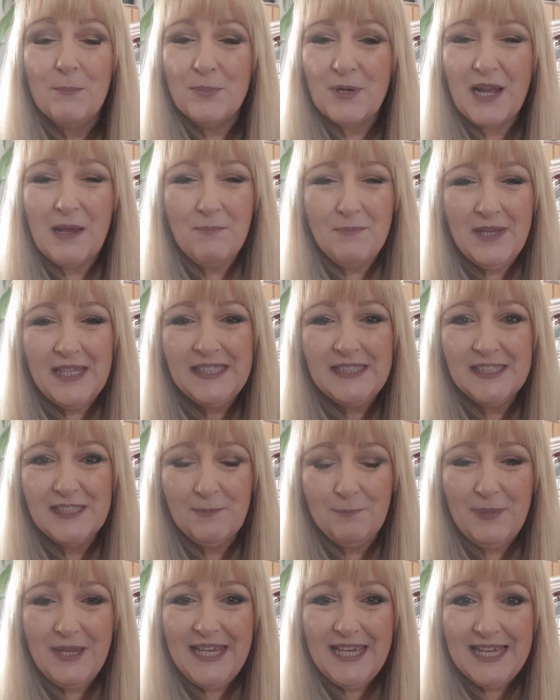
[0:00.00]
but I
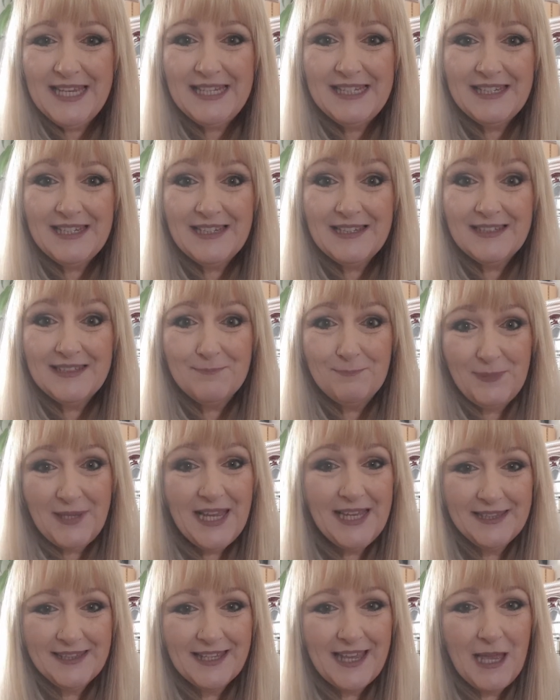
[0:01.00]
missed being
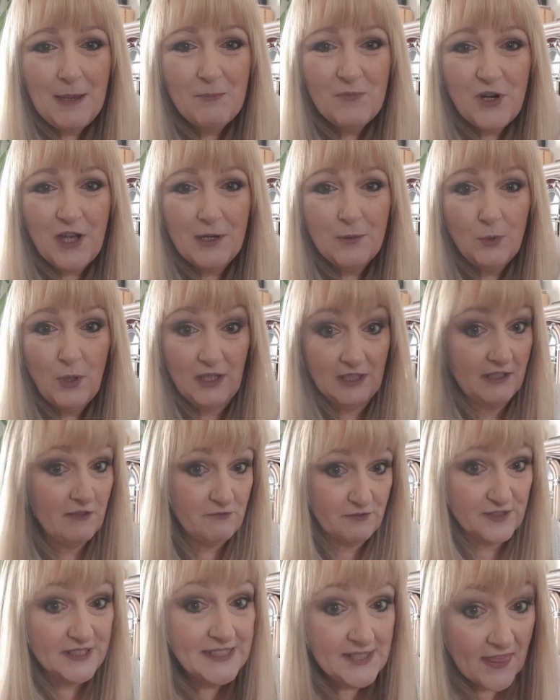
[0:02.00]
behind the camera, well, in
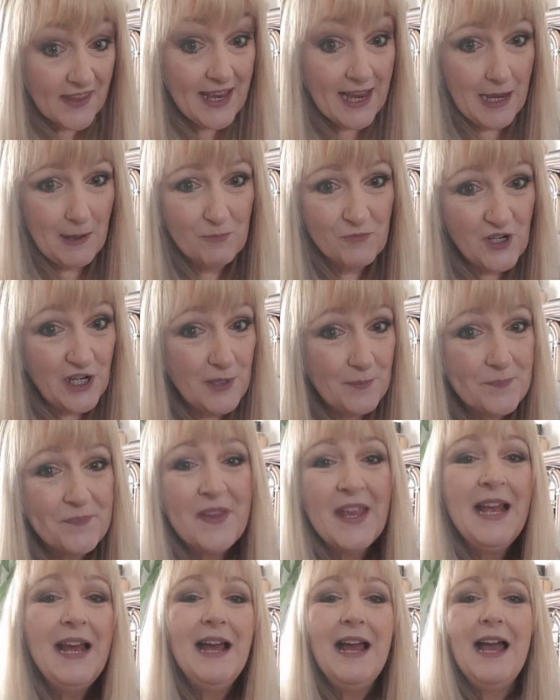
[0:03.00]
front of the camera.
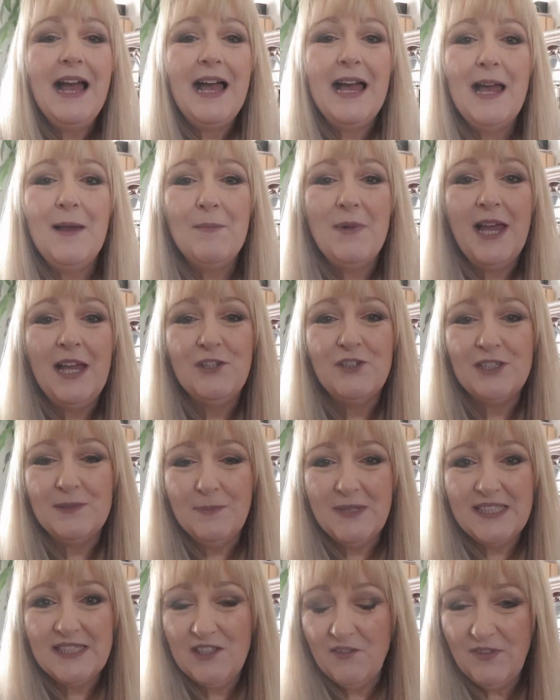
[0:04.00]
Um, I just
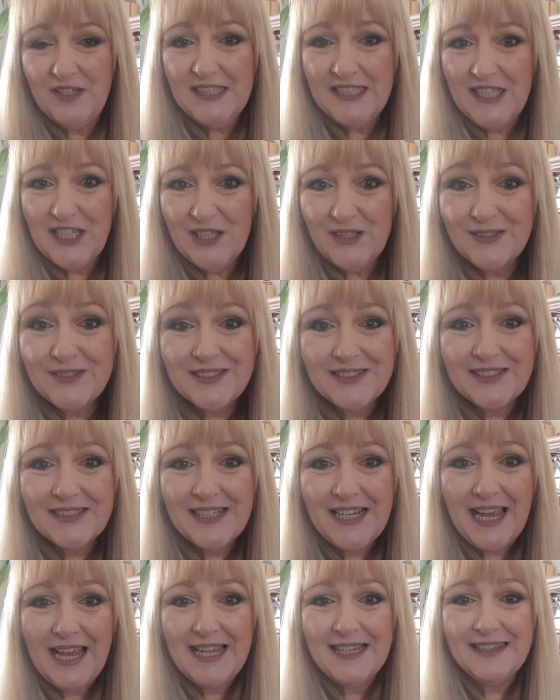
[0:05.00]
missed the videos
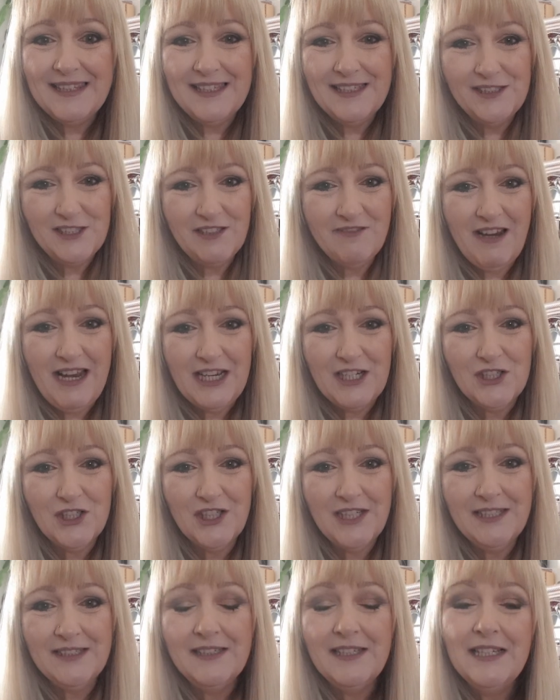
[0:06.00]
and the
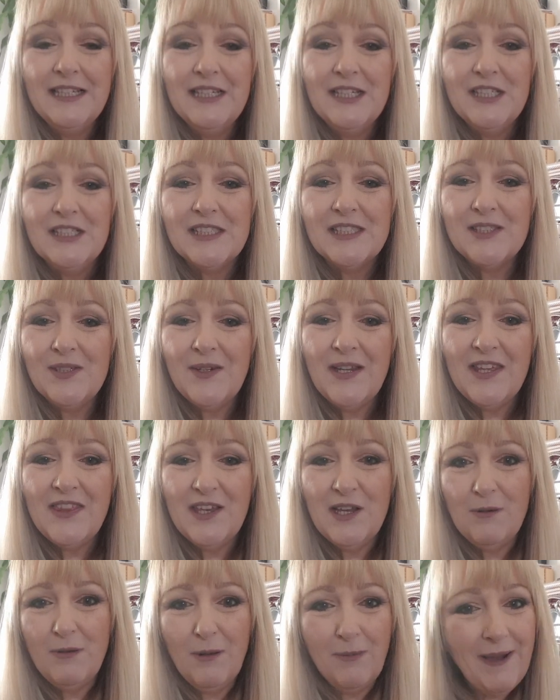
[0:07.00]
interaction. So I
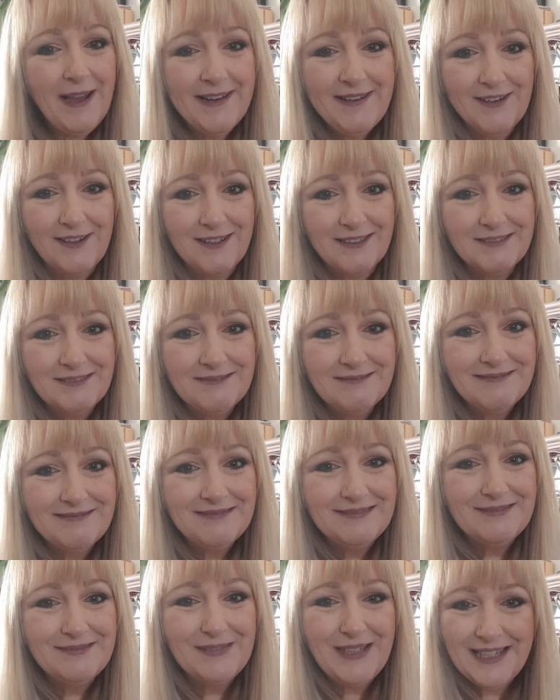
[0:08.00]
thought, well, why not?
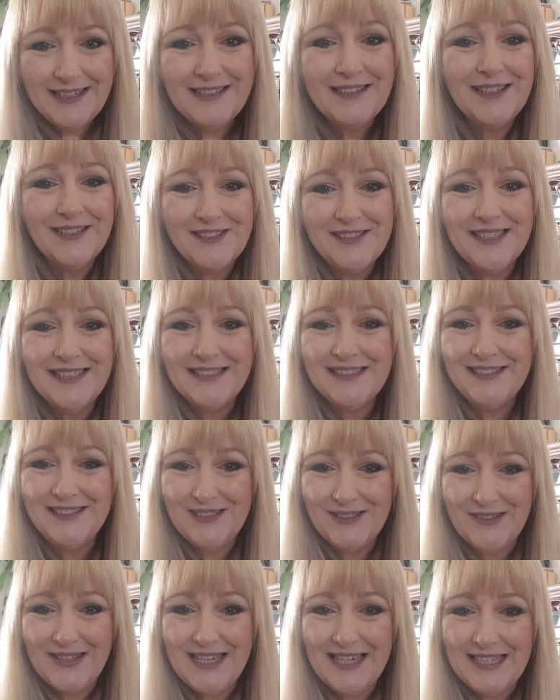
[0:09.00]
Why not just
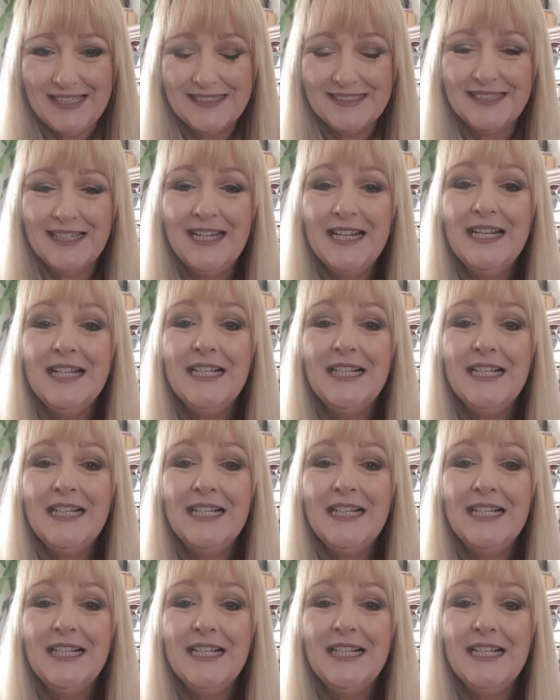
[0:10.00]
do it?